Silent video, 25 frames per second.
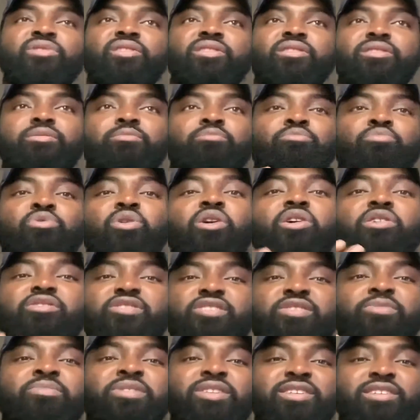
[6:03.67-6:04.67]

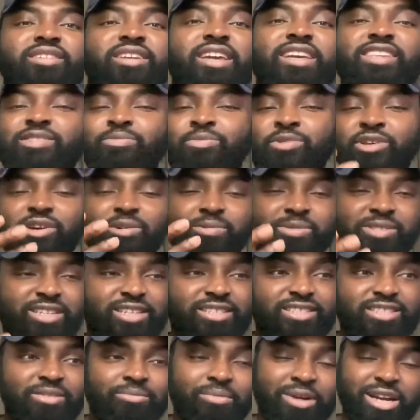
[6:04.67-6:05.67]
boils me, gets me
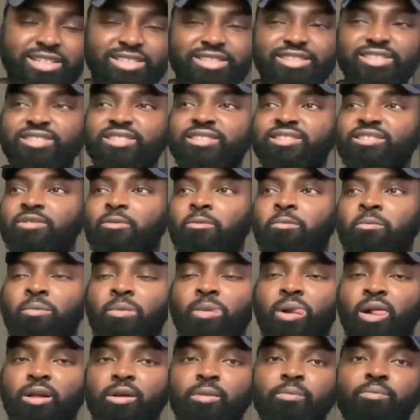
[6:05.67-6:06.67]
upset. Imagine,
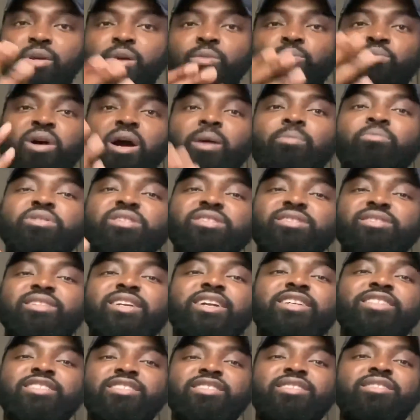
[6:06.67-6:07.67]
people are
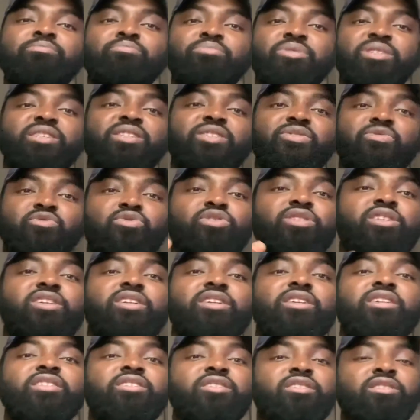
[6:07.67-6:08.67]
protesting
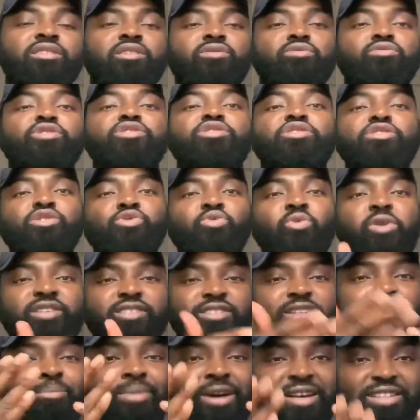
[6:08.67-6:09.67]
peacefully. We just
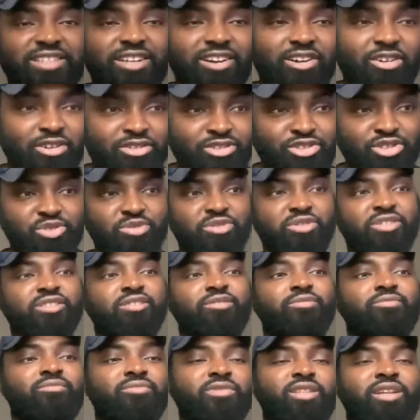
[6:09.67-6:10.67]
want a better country,
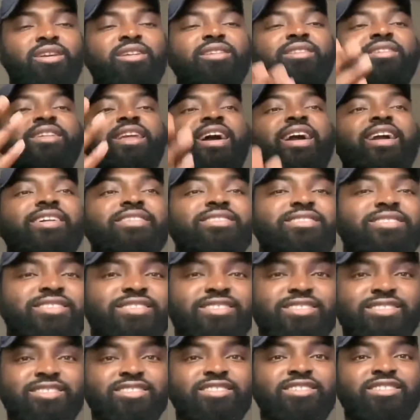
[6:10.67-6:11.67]
light.
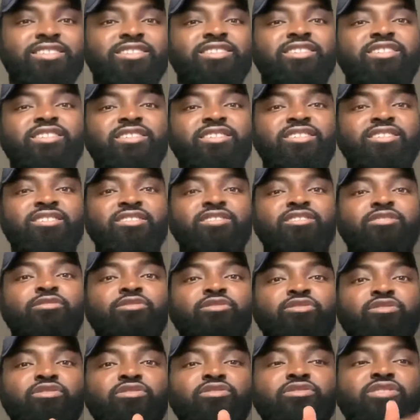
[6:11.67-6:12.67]

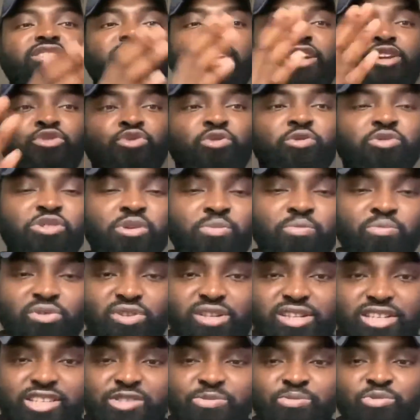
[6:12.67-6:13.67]
Say no to
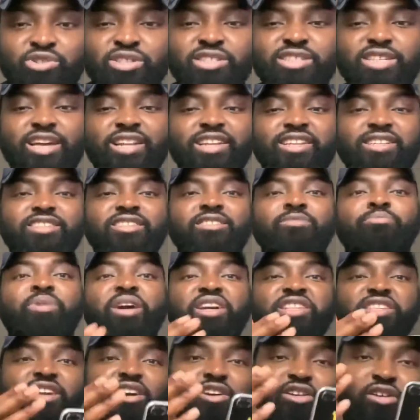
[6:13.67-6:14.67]
police brutality,
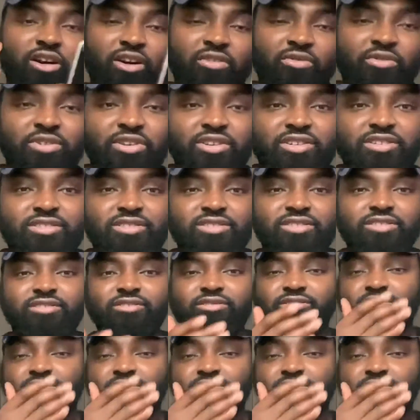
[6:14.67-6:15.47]
better governance.